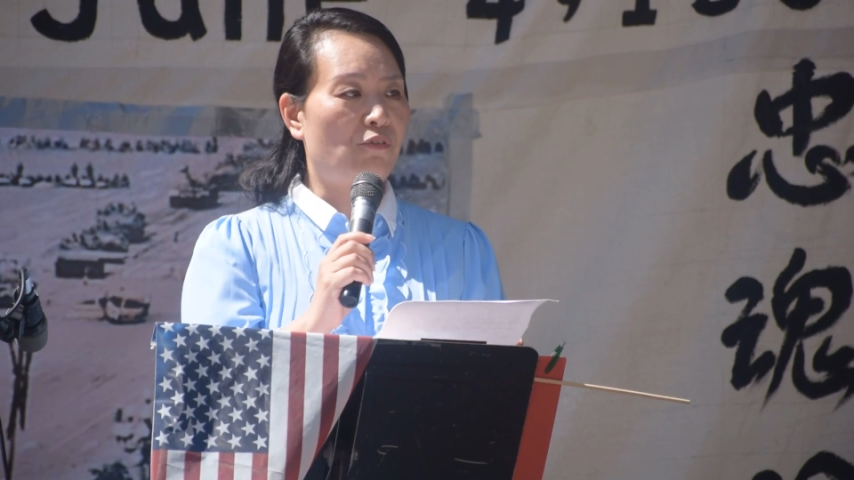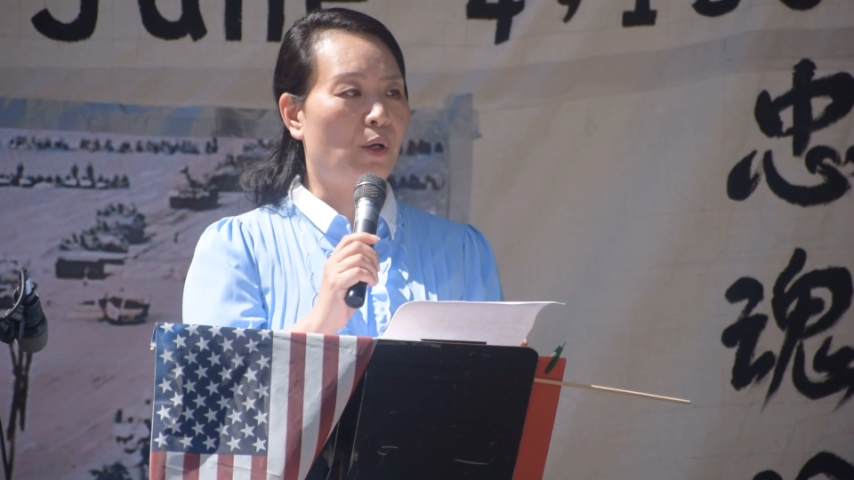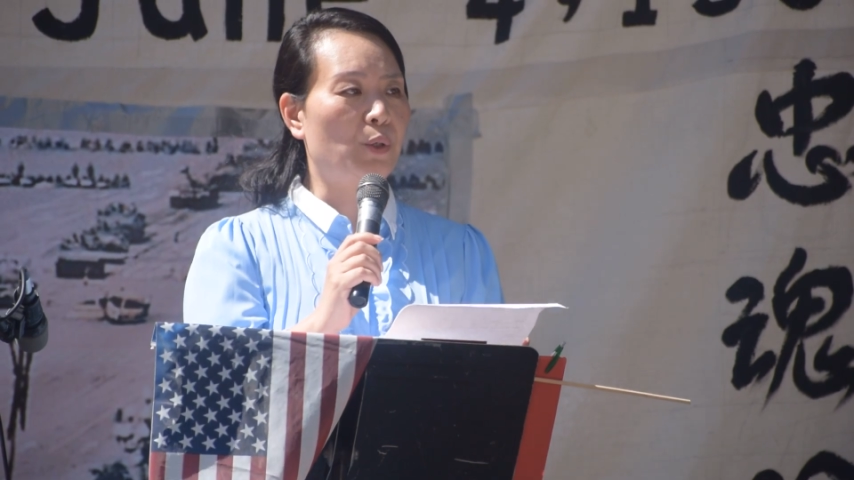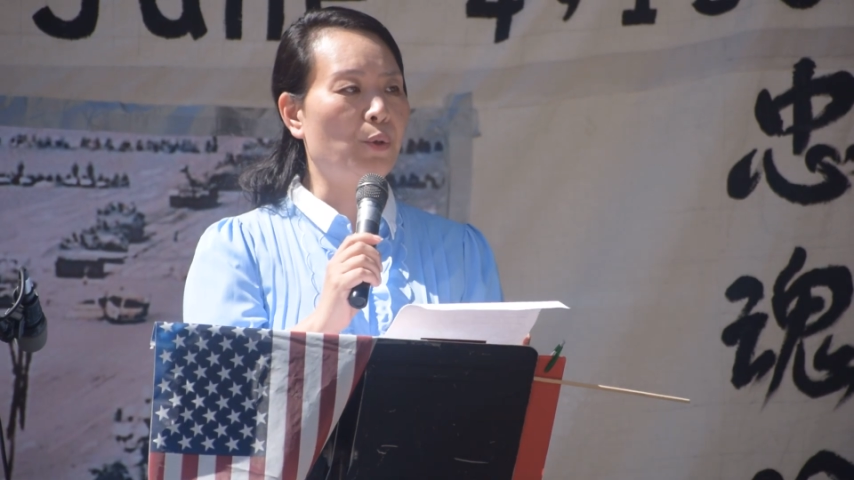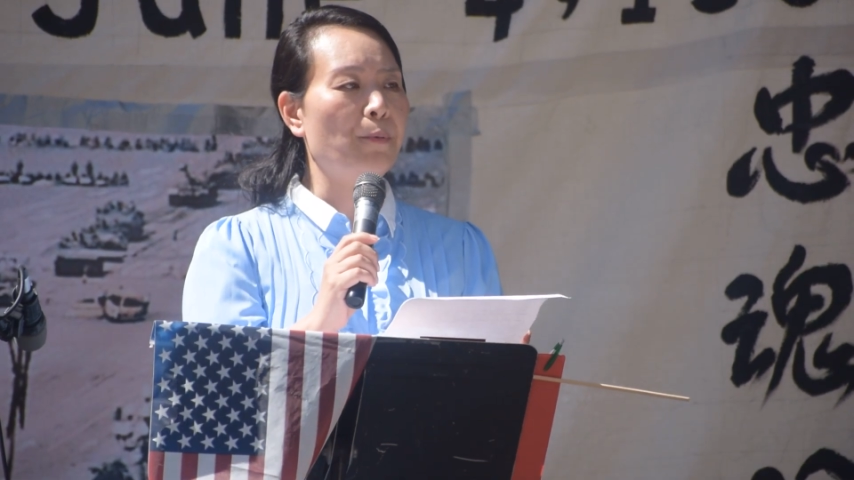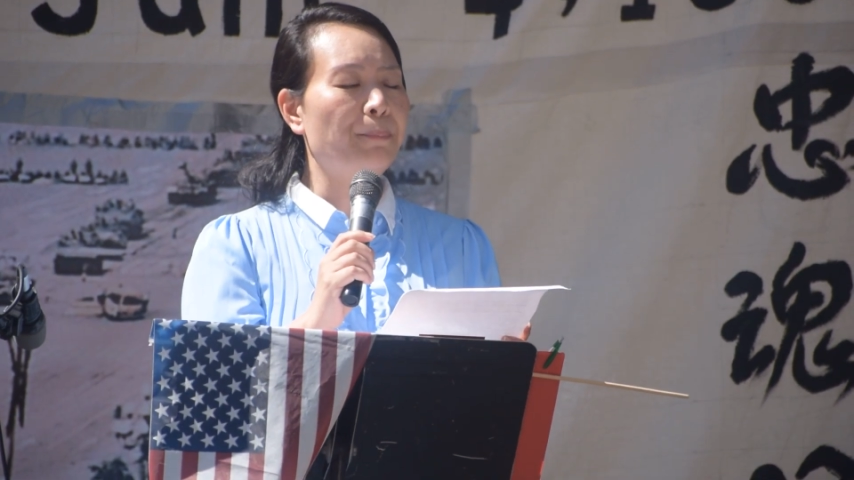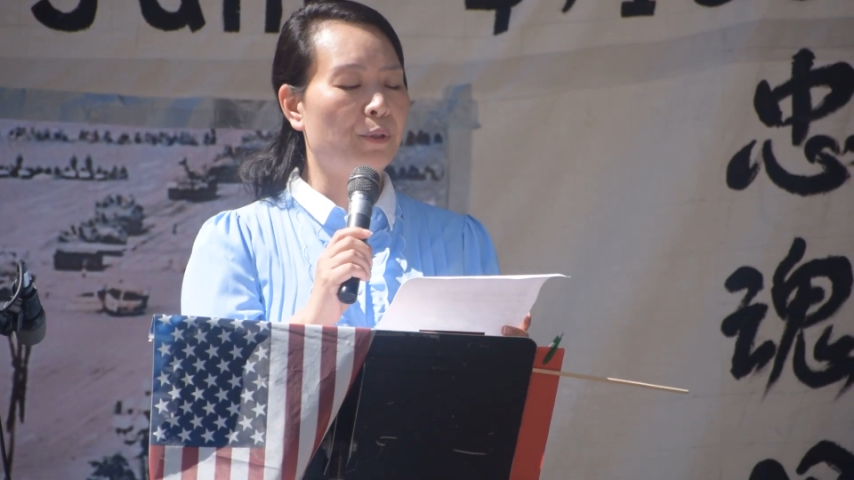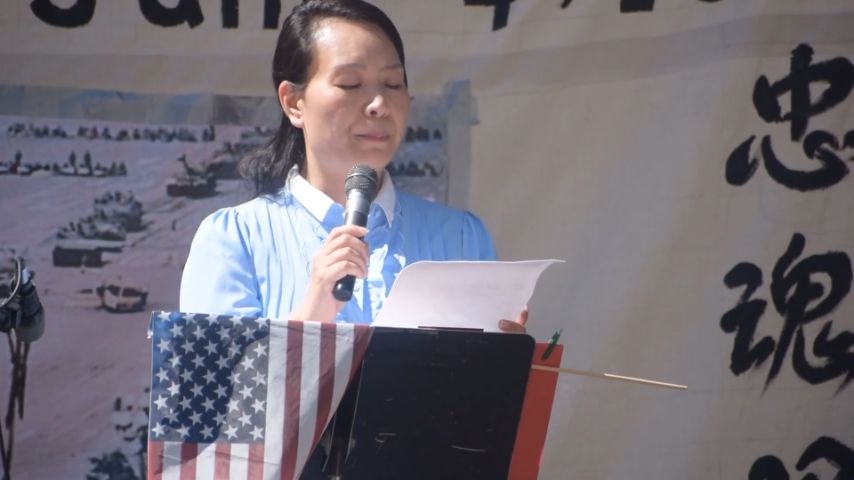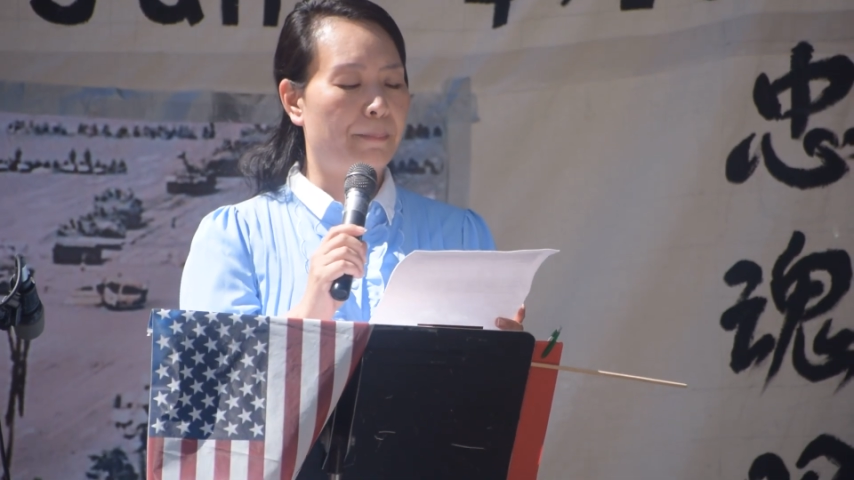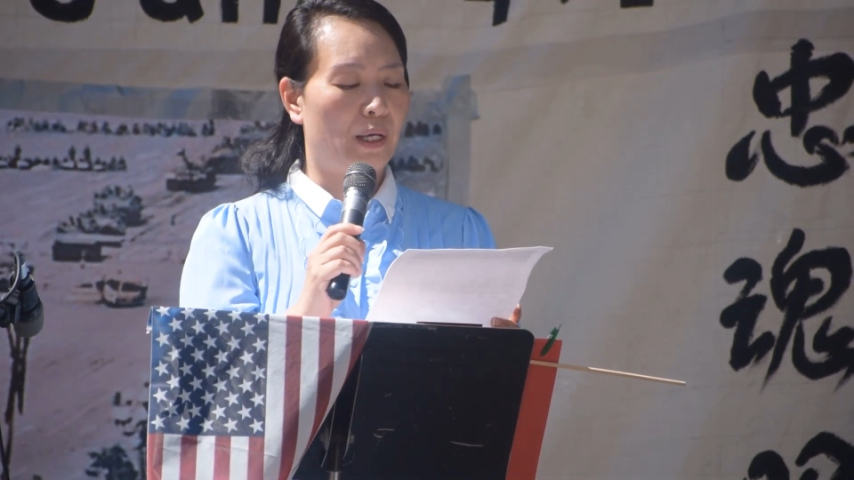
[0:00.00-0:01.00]
Falun Gong
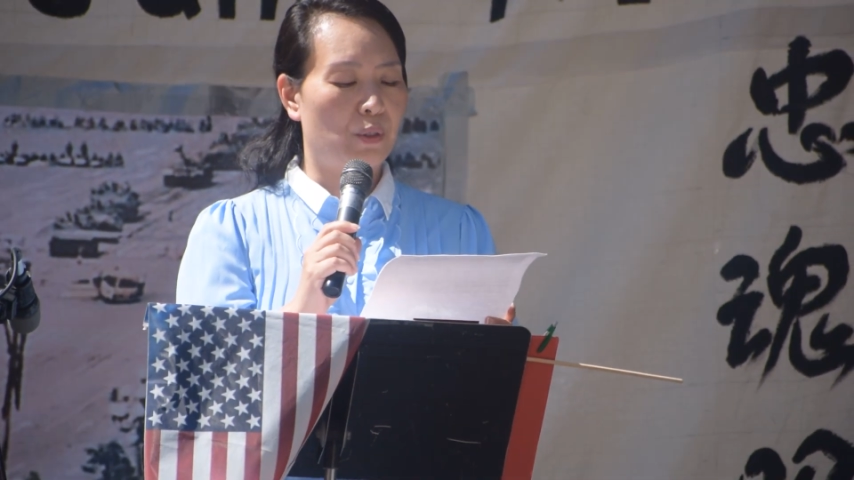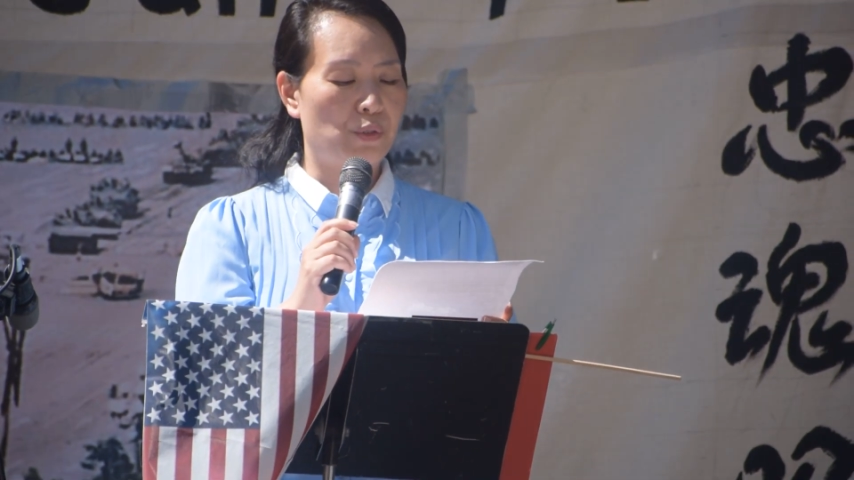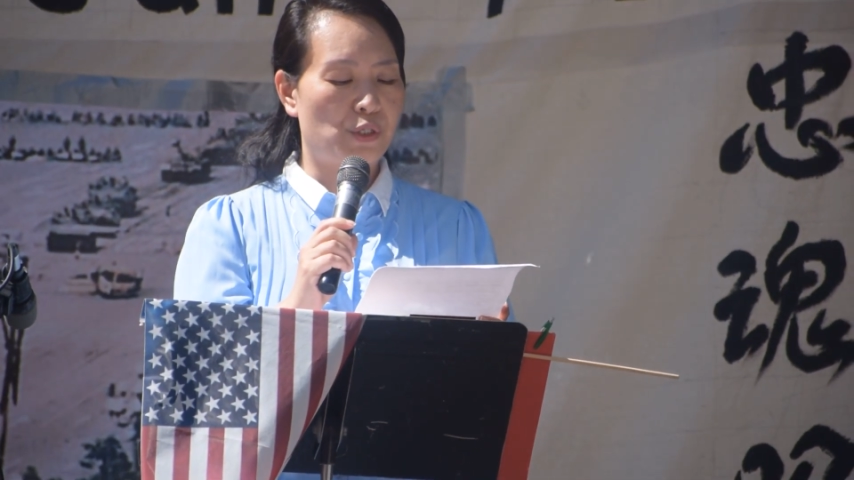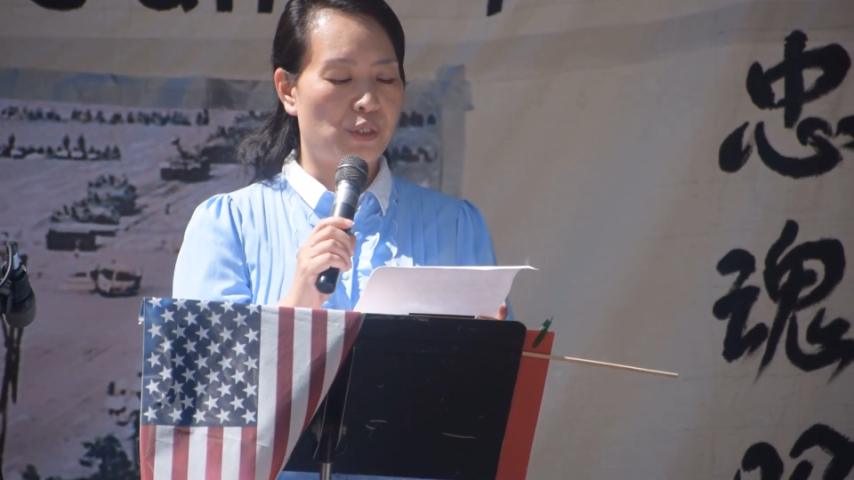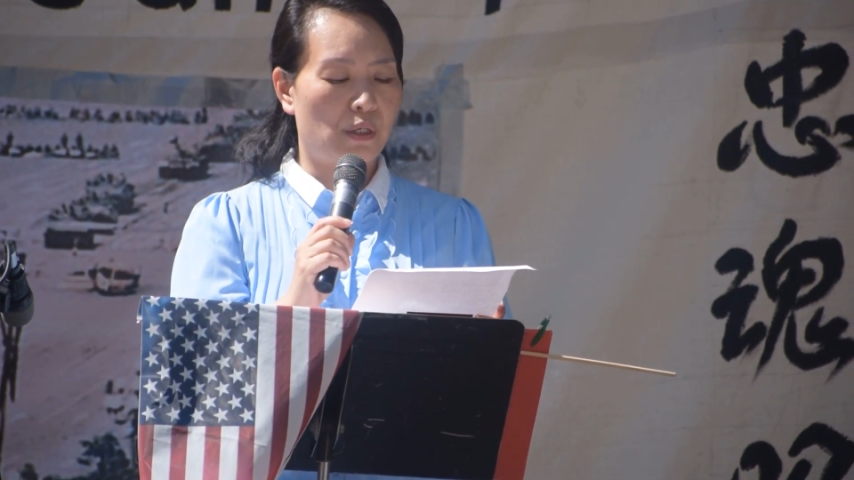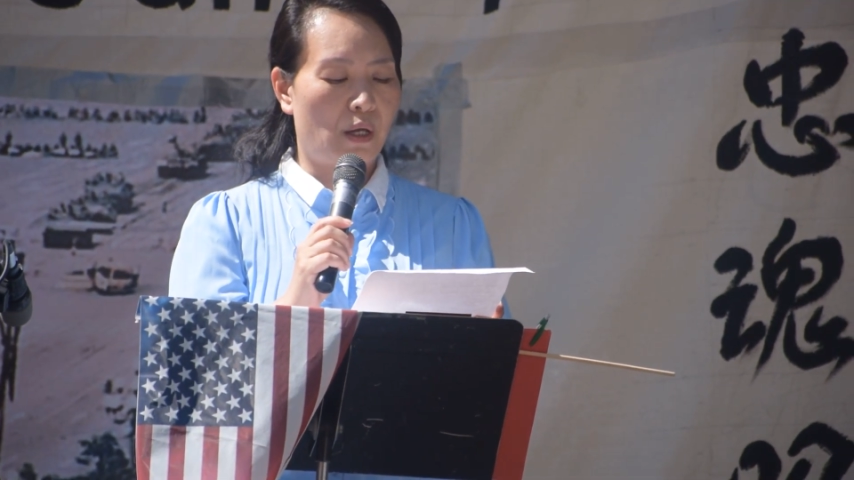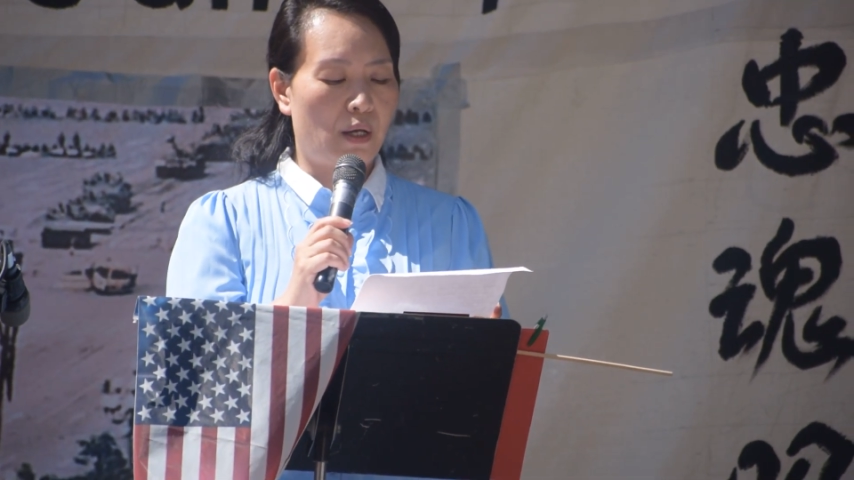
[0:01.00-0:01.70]
promotes